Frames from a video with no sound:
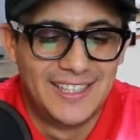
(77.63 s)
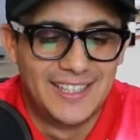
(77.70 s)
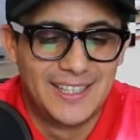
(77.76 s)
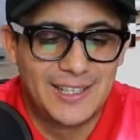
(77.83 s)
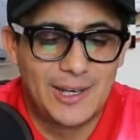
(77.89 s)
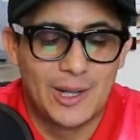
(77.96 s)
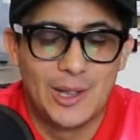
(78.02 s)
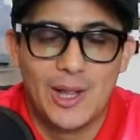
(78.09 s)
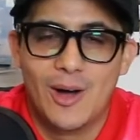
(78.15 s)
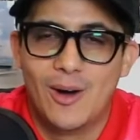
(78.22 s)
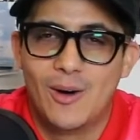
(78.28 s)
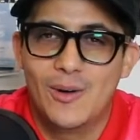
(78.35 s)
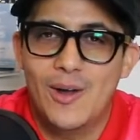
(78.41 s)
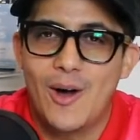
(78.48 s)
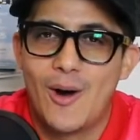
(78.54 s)

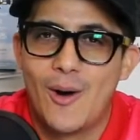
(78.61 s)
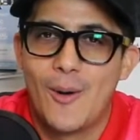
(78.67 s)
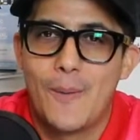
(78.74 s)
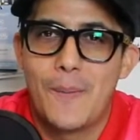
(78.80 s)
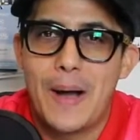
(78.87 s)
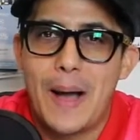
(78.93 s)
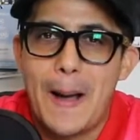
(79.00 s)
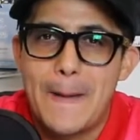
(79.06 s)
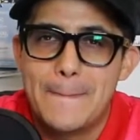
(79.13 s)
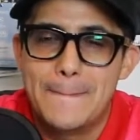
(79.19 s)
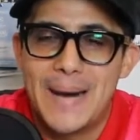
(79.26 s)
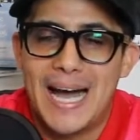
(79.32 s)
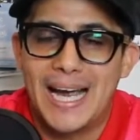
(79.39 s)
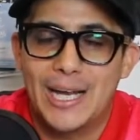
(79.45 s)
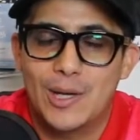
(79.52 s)
Cologne Home
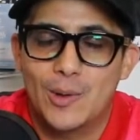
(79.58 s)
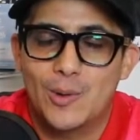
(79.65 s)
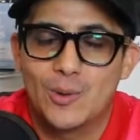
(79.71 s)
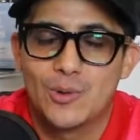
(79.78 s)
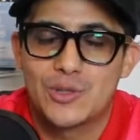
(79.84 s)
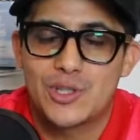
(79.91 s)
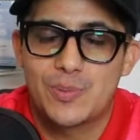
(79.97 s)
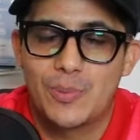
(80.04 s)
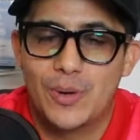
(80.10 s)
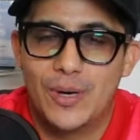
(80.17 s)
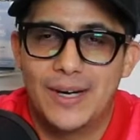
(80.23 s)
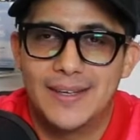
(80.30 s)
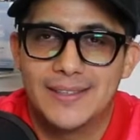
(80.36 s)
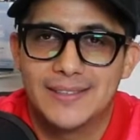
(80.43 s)
by Uhlsport.